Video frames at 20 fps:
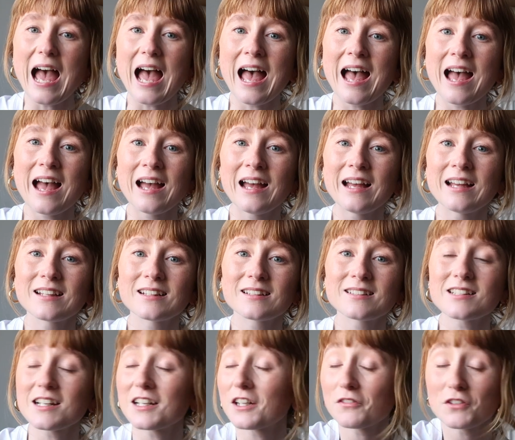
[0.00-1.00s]

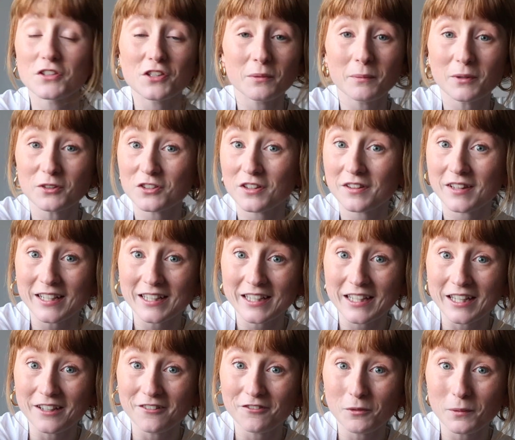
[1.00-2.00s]
and I love you so much and thank
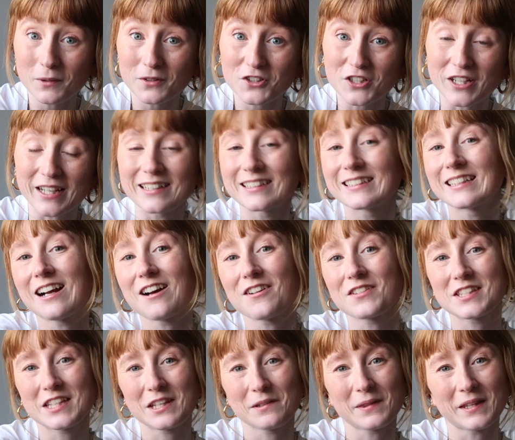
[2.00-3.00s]
you for watching. I'll
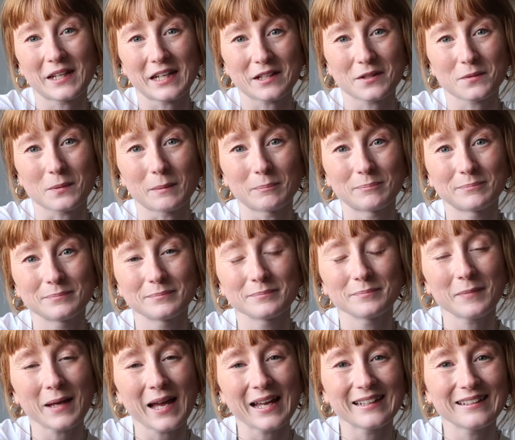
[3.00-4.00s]
see you in the next one.
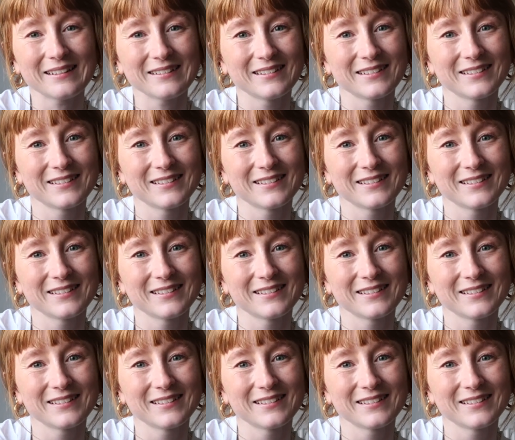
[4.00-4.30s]
Bye.